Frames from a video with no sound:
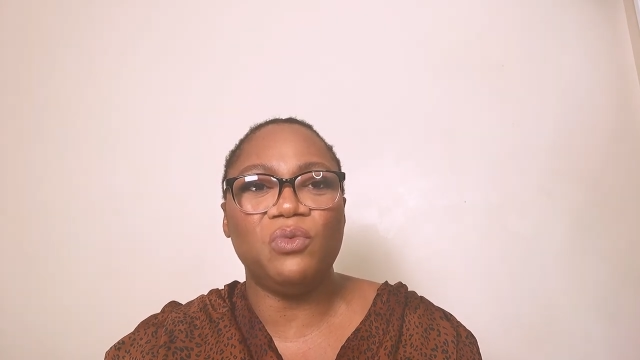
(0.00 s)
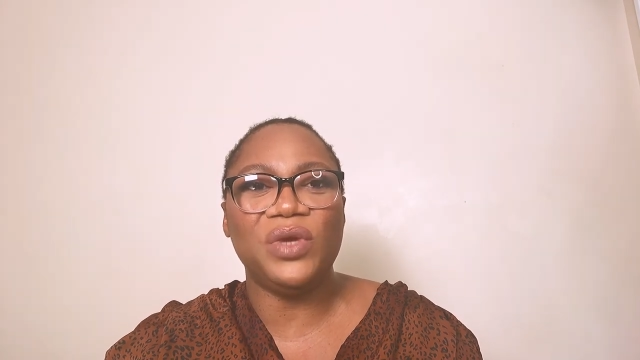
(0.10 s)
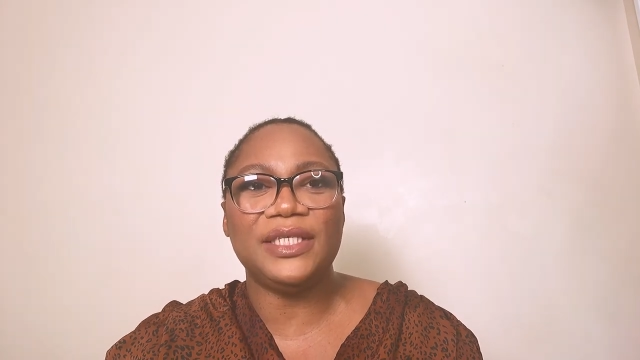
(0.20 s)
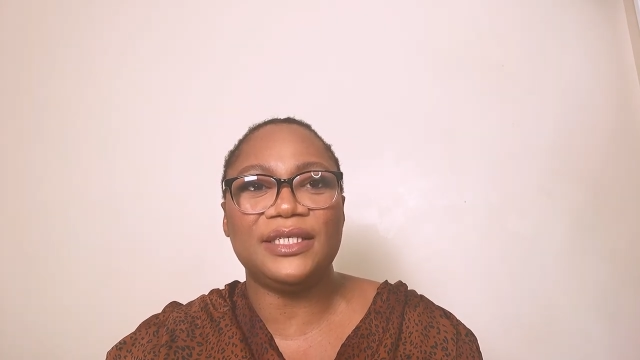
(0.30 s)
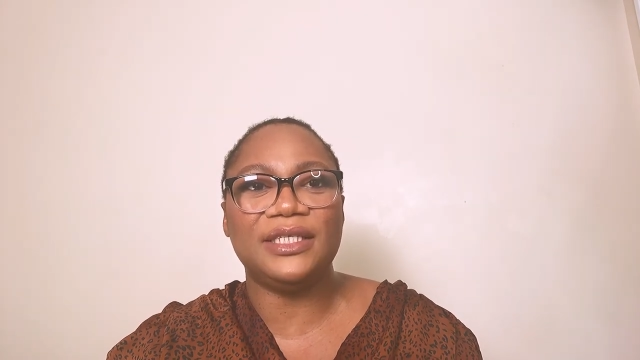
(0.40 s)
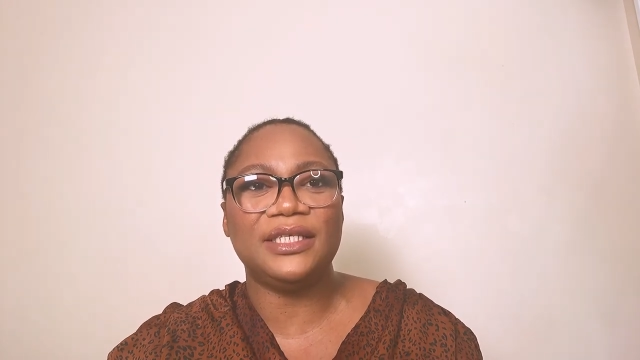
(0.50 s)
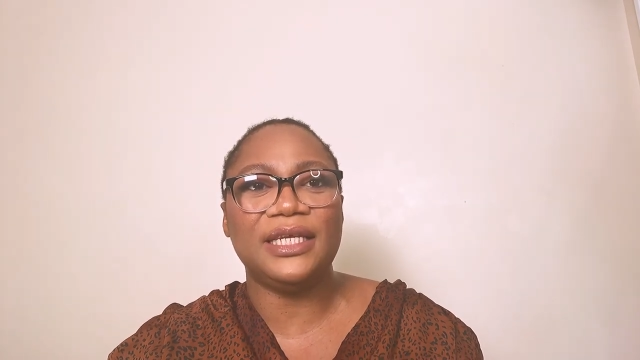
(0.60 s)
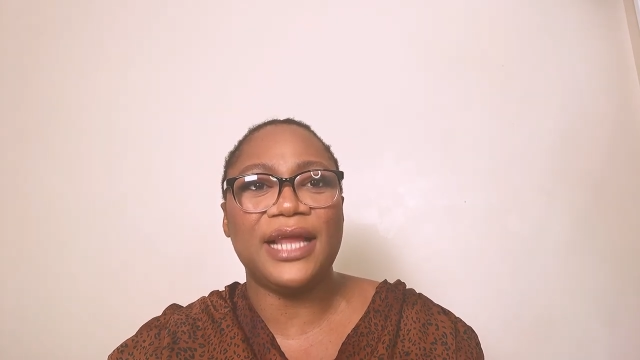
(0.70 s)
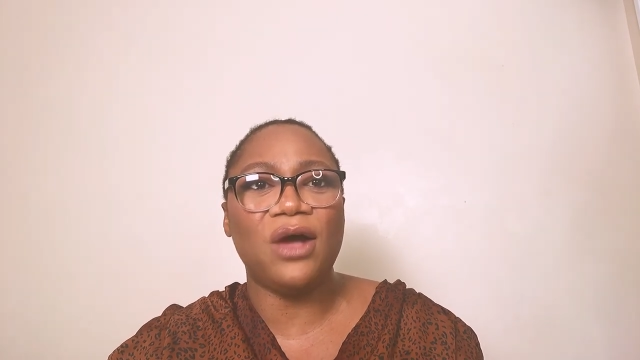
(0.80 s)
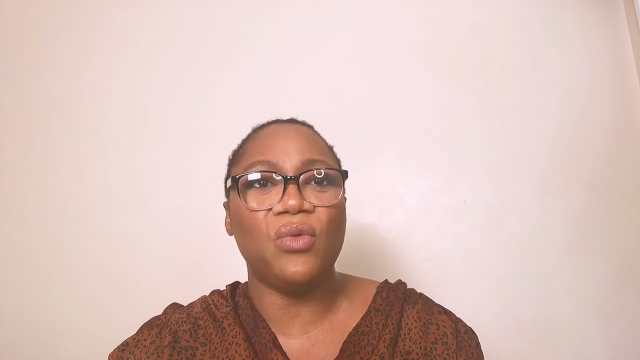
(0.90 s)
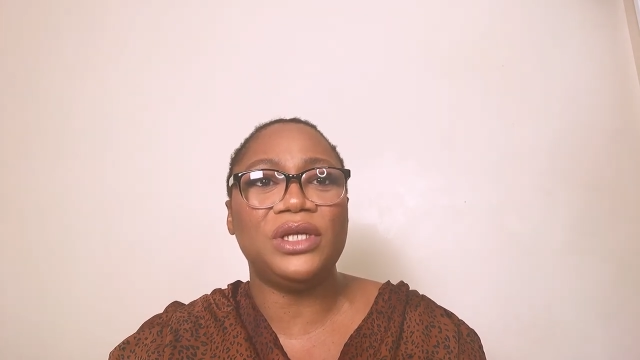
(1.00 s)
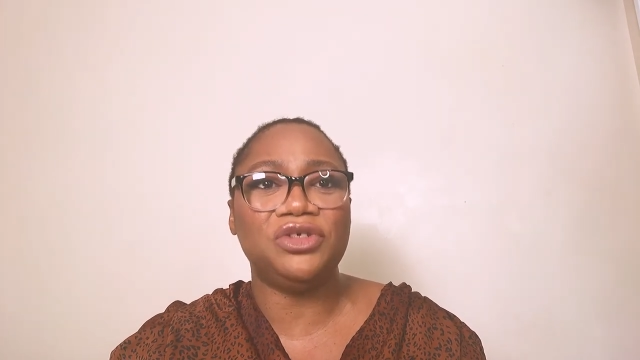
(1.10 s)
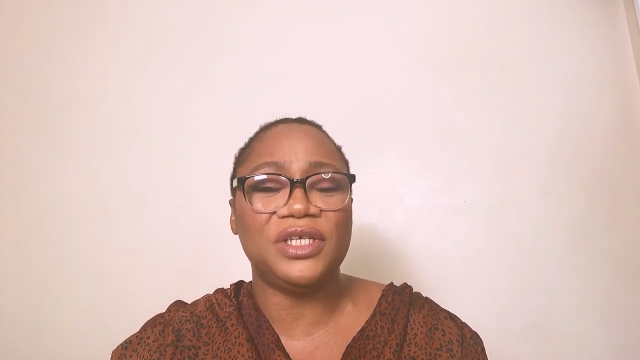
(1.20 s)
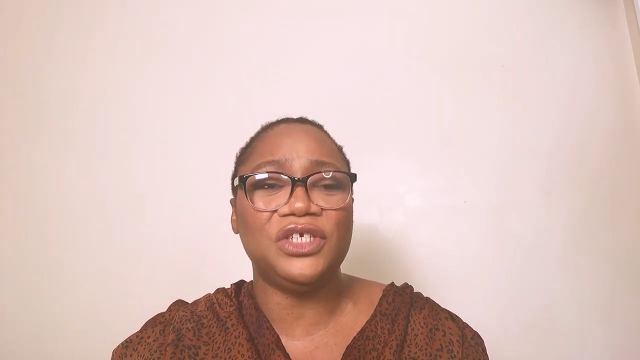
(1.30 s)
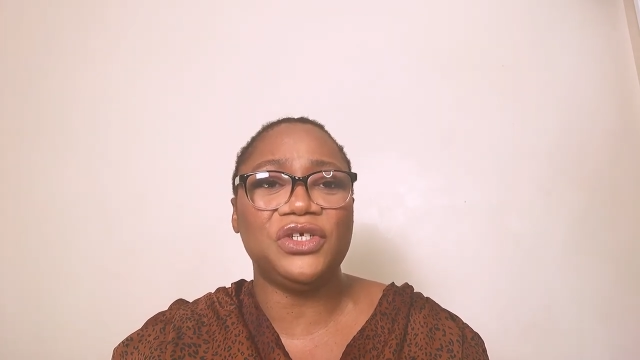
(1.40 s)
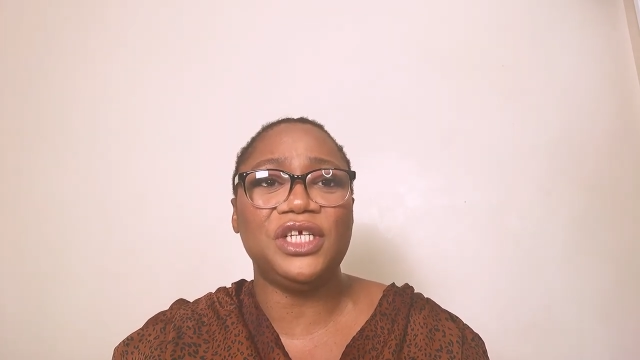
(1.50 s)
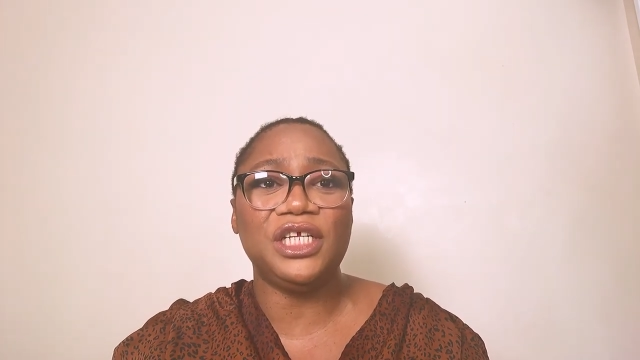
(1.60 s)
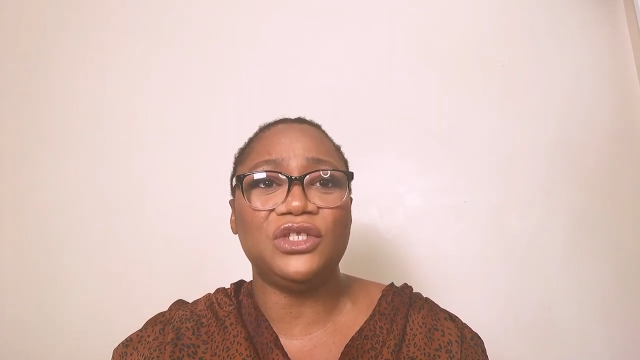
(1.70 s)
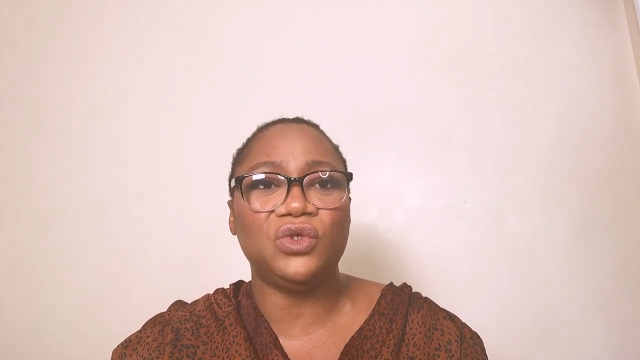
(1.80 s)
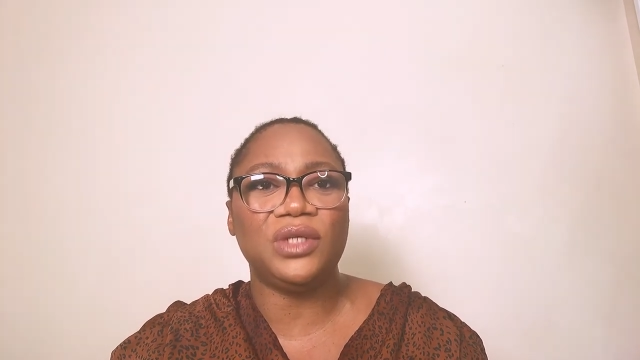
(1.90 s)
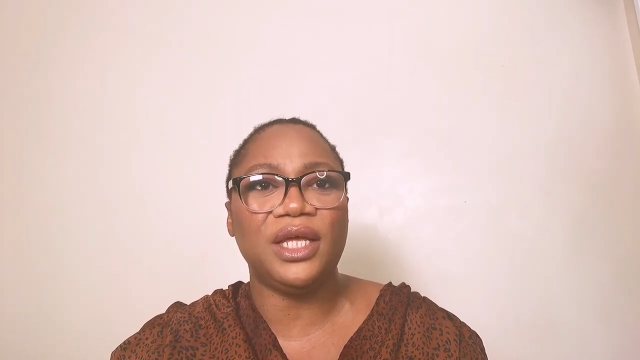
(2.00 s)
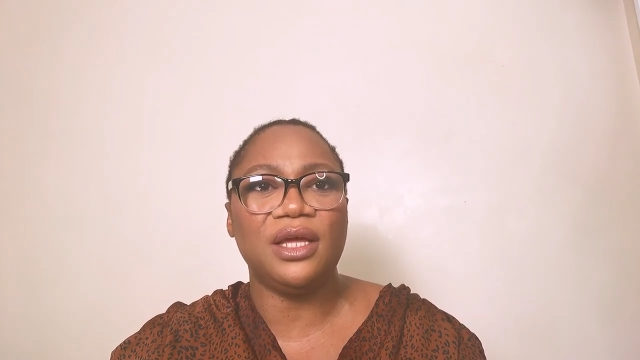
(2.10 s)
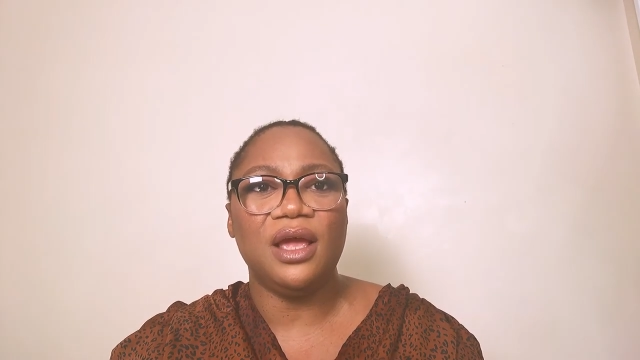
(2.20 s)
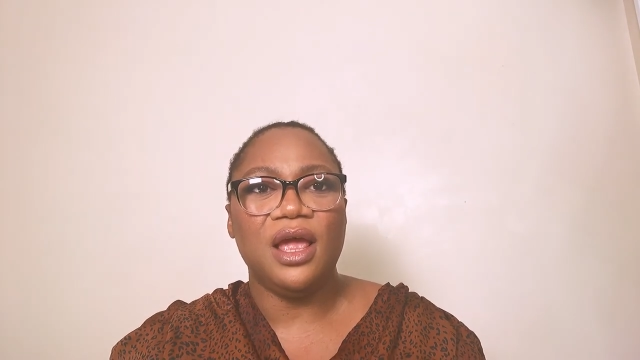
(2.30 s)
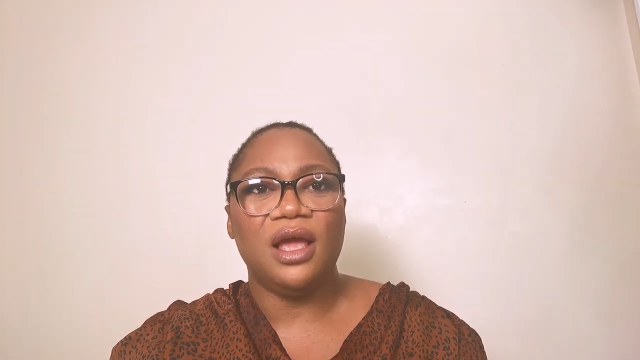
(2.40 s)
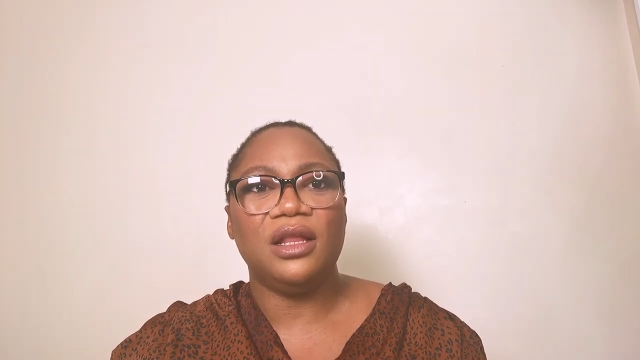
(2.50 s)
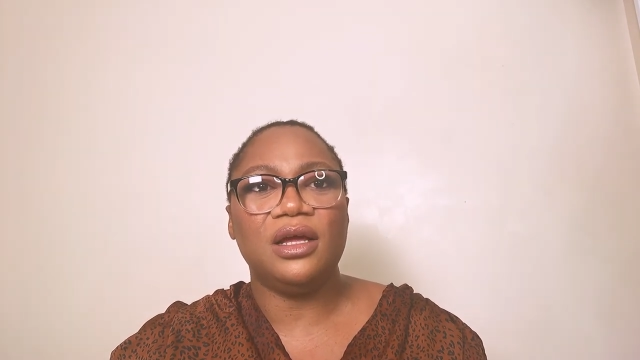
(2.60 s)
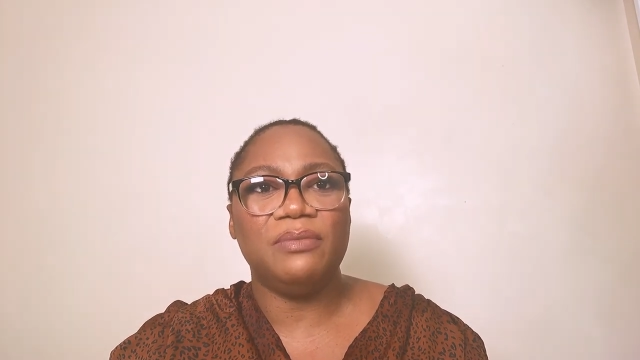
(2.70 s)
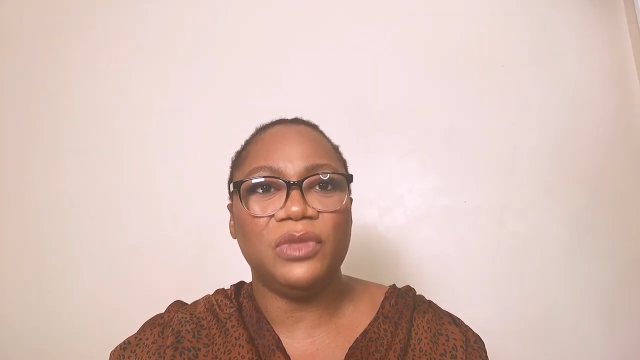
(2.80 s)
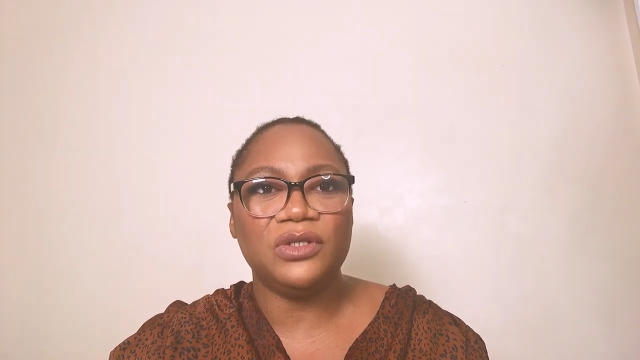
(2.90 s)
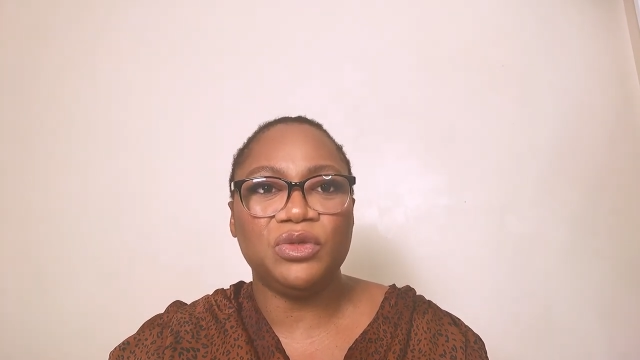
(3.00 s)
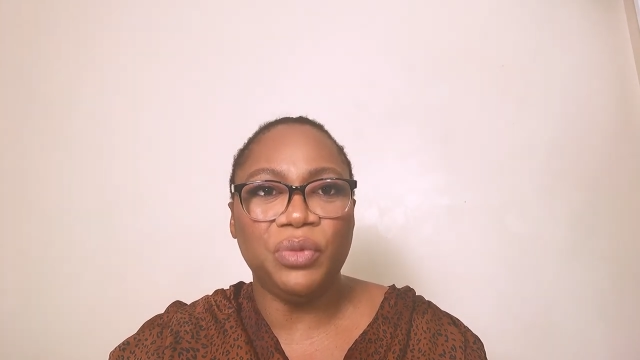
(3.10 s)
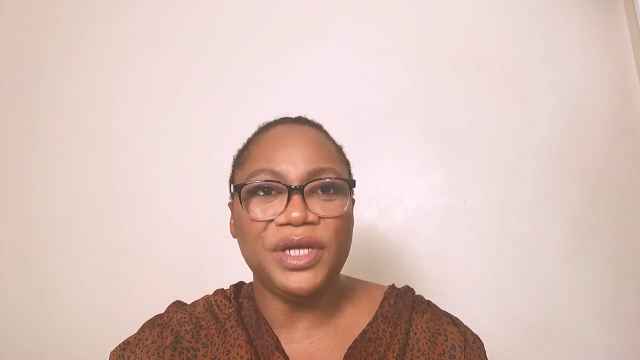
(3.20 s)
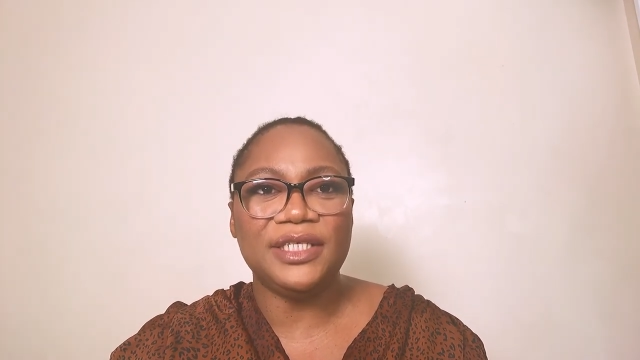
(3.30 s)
winter season now we're transitioning into the um, the spring